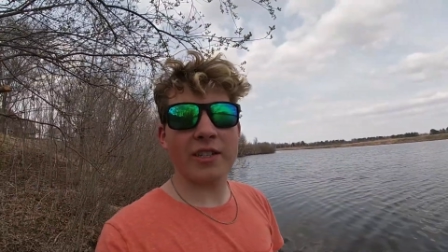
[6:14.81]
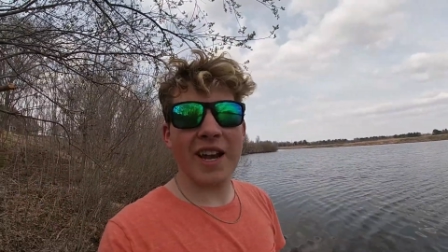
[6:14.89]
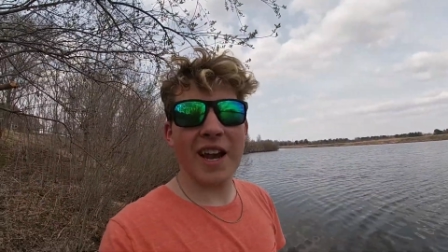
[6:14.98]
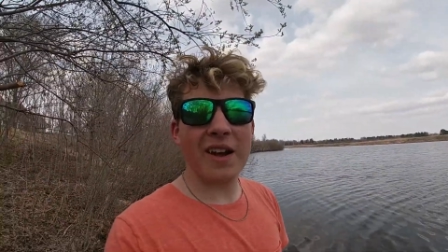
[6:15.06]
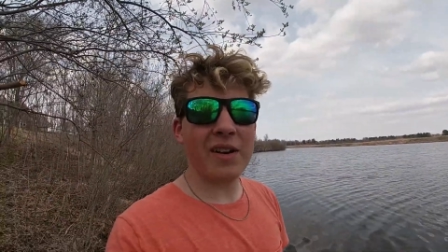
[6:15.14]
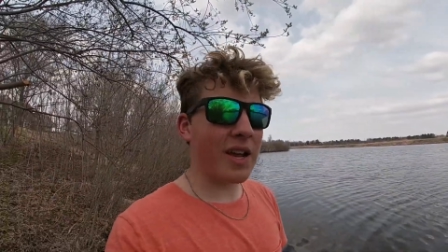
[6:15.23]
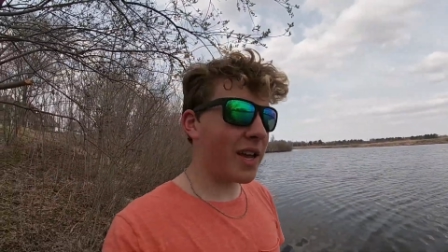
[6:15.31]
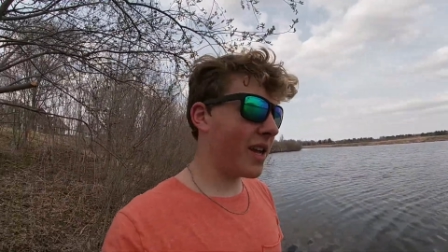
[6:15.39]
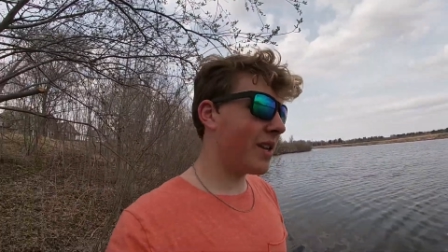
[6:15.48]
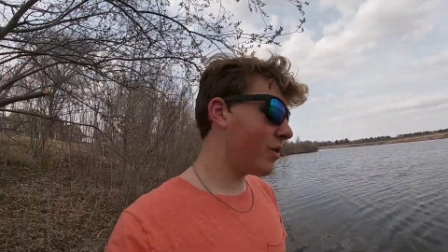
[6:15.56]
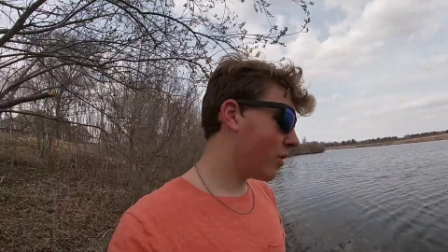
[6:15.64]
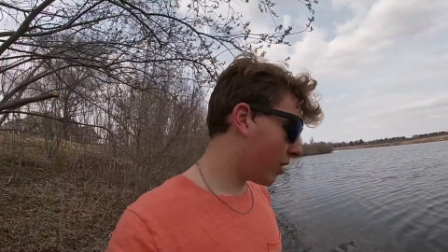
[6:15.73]
down
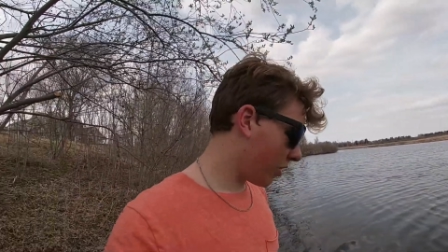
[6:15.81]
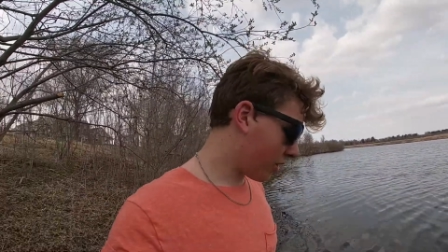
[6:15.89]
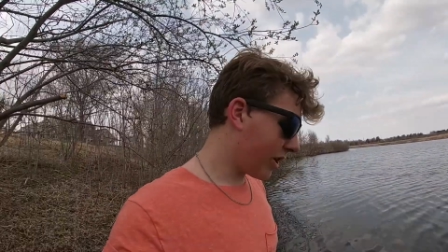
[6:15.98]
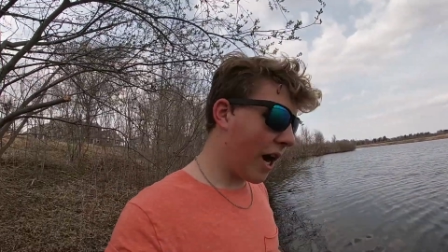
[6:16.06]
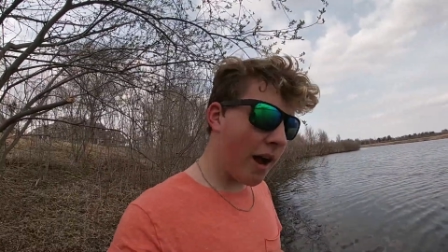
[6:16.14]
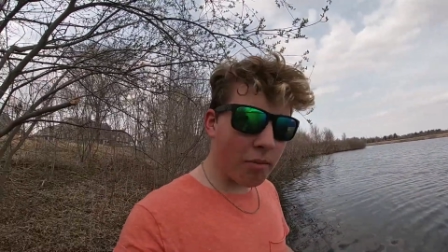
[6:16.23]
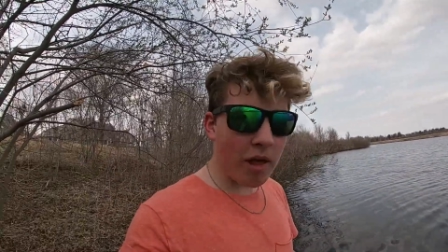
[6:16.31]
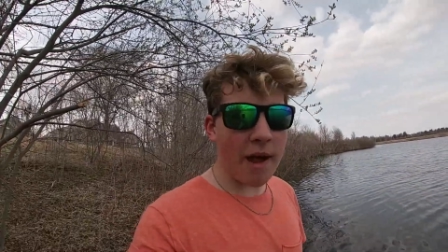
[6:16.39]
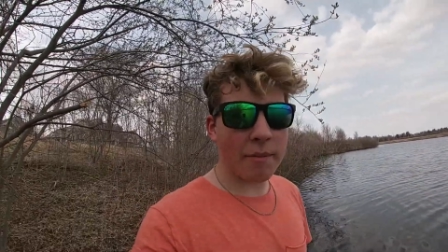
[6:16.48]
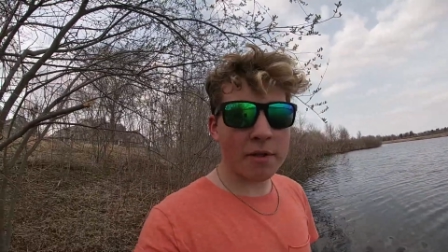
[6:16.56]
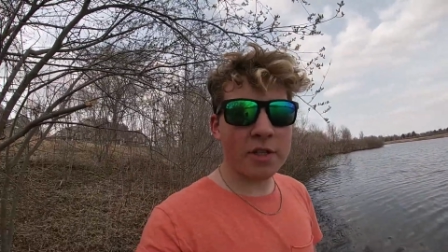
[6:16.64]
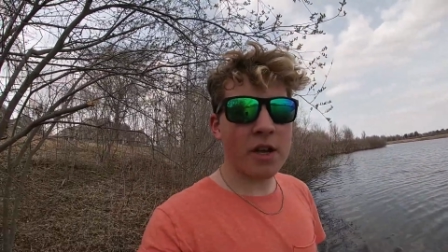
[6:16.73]
and do a little time
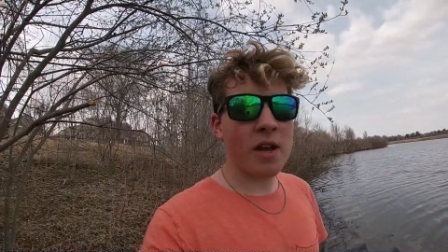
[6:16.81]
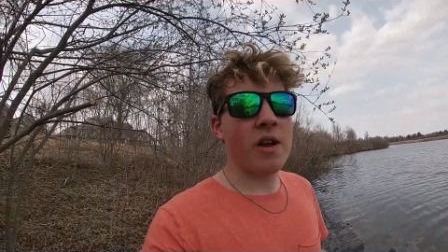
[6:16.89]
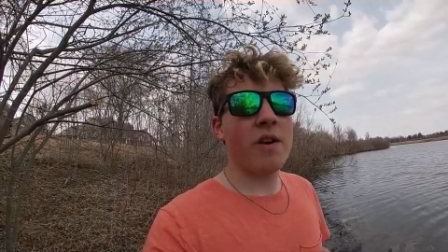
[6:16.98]
lapse